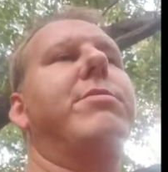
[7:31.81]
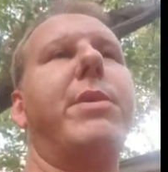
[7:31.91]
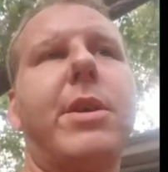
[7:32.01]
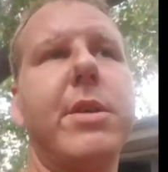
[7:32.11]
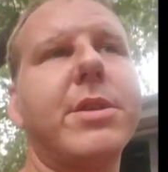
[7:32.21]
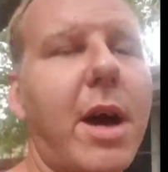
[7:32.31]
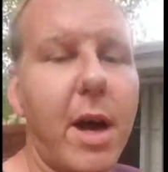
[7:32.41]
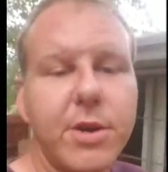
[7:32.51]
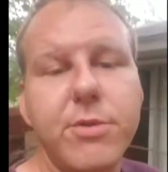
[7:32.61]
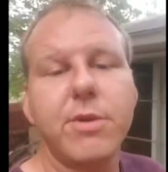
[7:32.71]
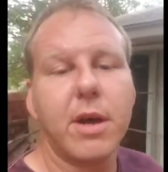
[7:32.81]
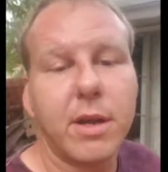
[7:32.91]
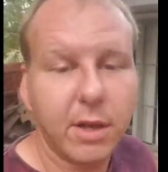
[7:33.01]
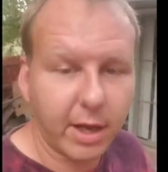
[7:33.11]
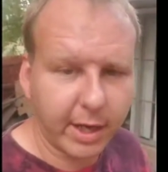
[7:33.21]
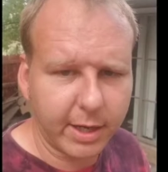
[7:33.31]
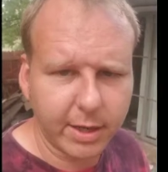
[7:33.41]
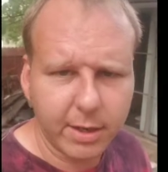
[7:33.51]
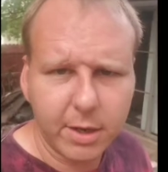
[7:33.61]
Because I do not like it